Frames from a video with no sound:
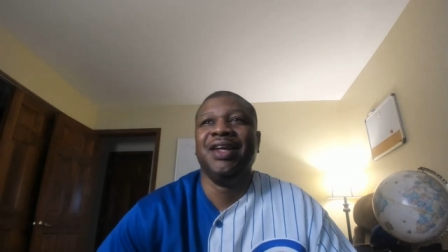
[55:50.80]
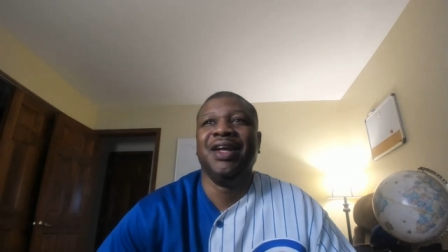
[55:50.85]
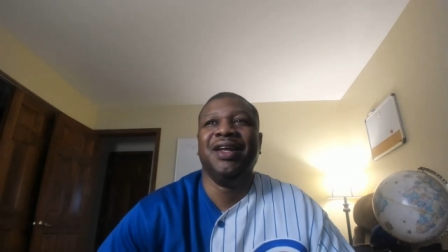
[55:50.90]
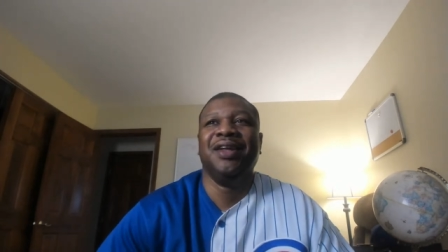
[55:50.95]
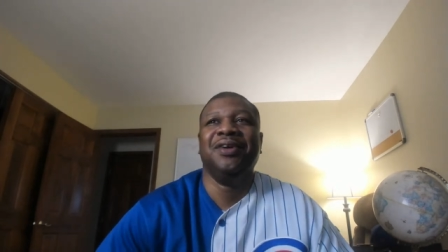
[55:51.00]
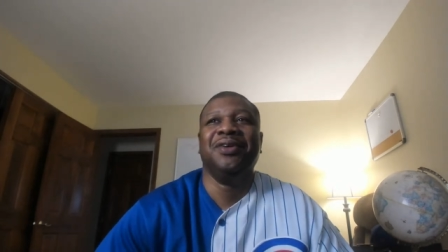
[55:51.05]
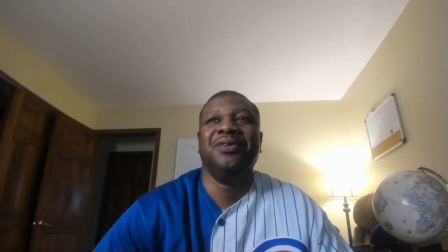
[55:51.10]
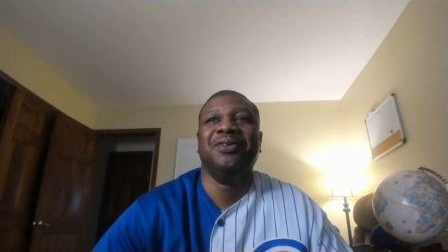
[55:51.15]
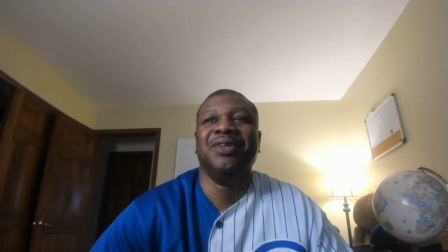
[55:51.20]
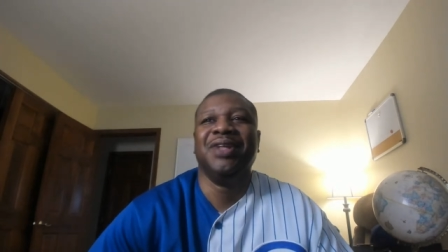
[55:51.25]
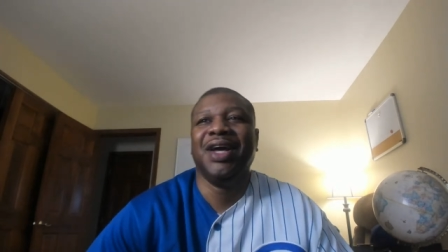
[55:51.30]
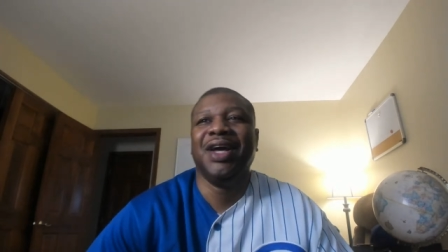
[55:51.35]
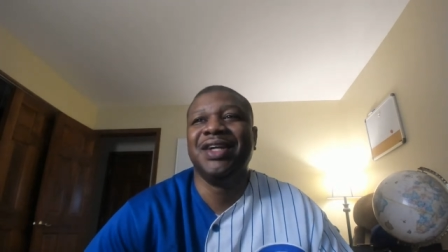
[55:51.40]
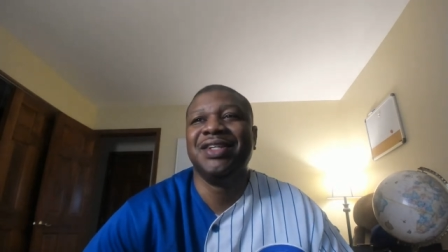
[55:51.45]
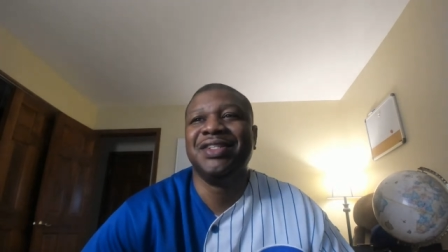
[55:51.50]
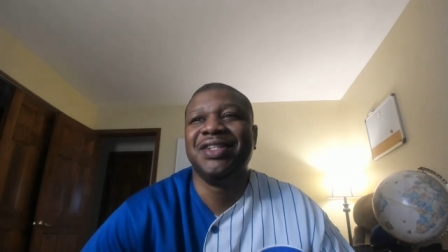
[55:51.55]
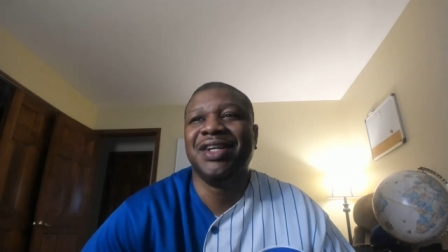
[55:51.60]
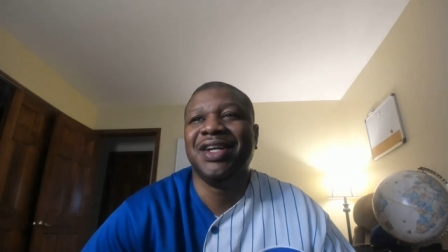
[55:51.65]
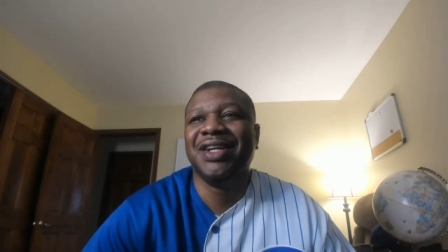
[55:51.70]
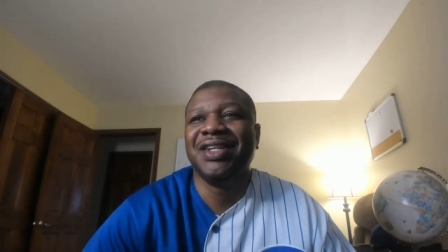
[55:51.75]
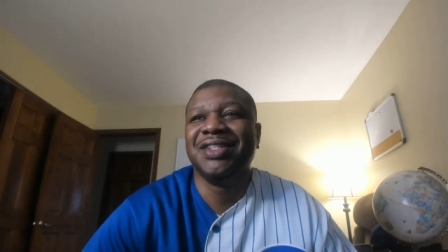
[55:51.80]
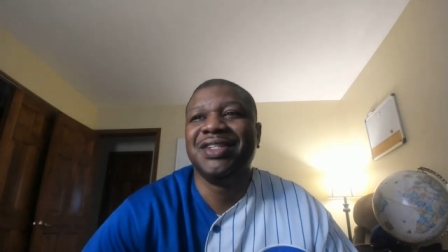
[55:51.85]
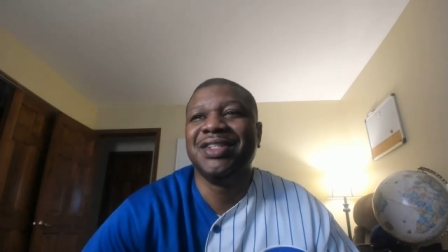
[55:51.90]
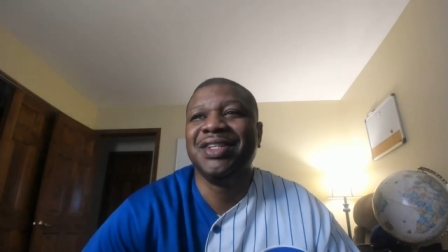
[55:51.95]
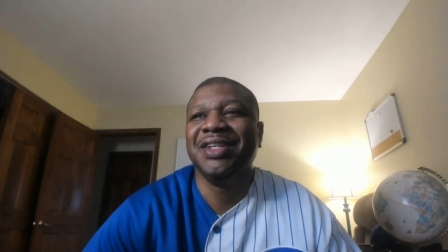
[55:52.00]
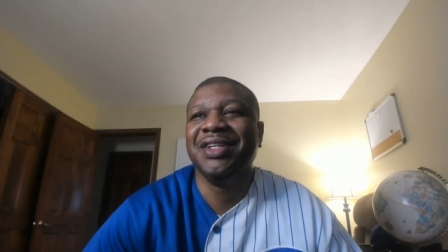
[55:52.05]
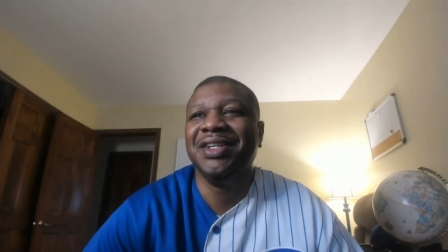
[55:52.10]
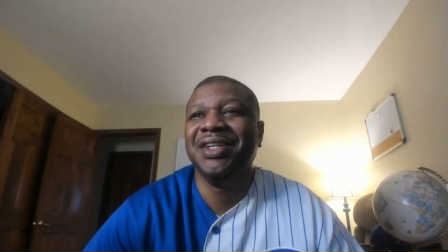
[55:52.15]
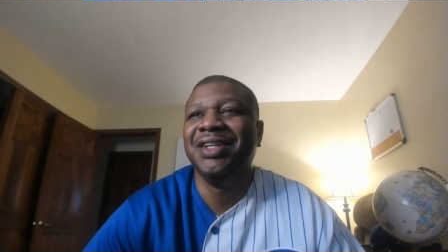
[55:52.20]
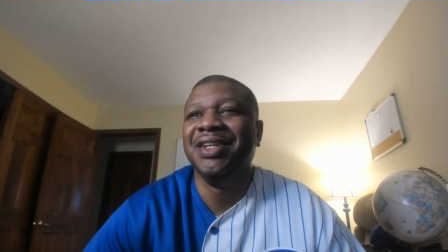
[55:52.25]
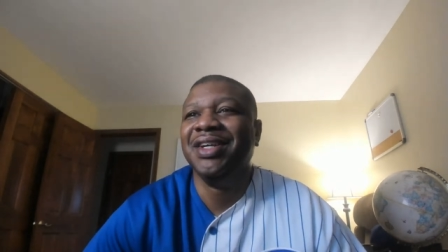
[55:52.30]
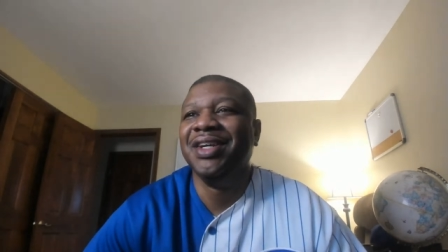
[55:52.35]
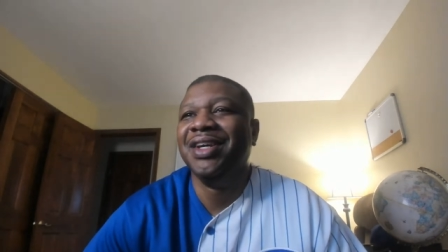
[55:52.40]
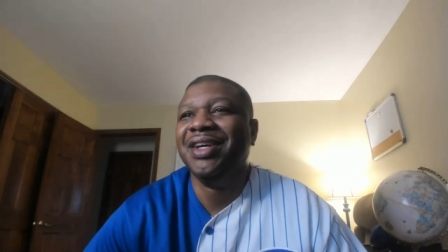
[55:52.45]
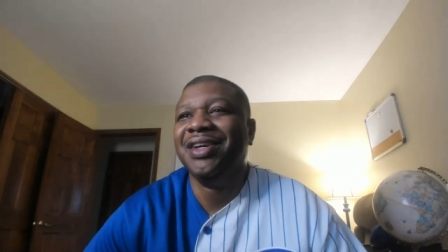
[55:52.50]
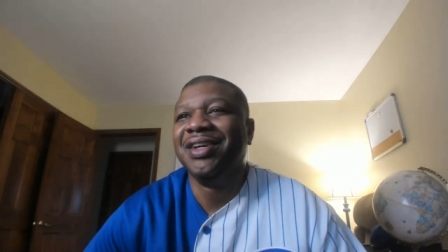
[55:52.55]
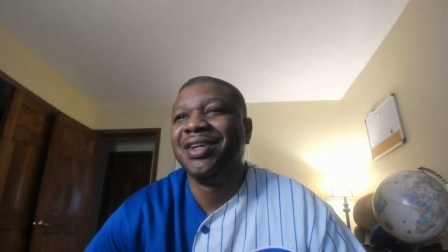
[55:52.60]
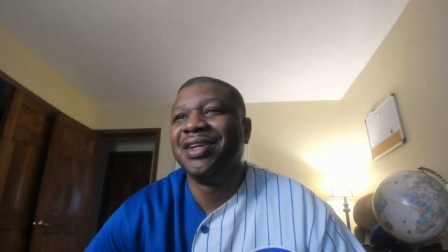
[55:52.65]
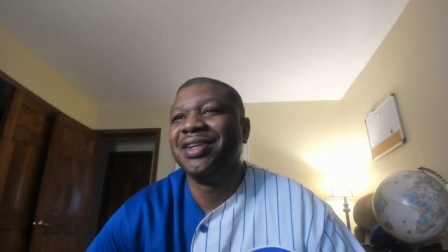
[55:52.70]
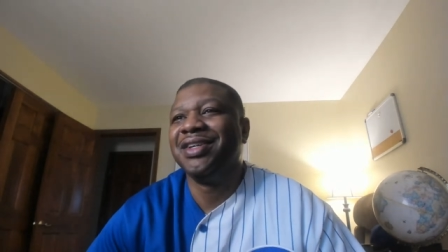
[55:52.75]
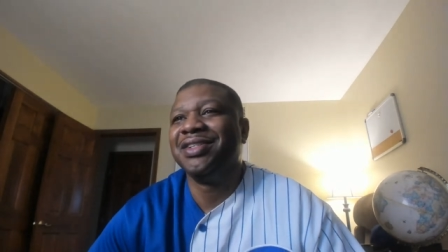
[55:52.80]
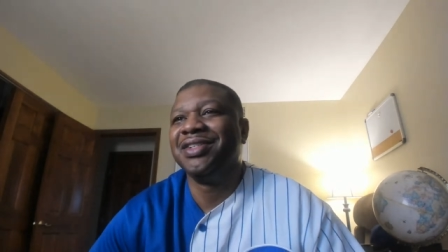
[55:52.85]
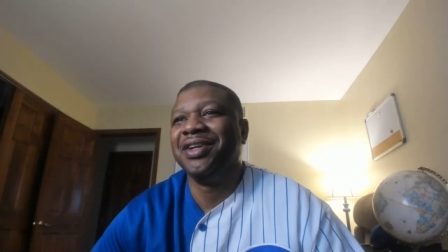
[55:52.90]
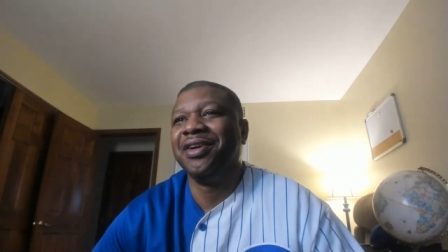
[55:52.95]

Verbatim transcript: they don't like John Cena. Because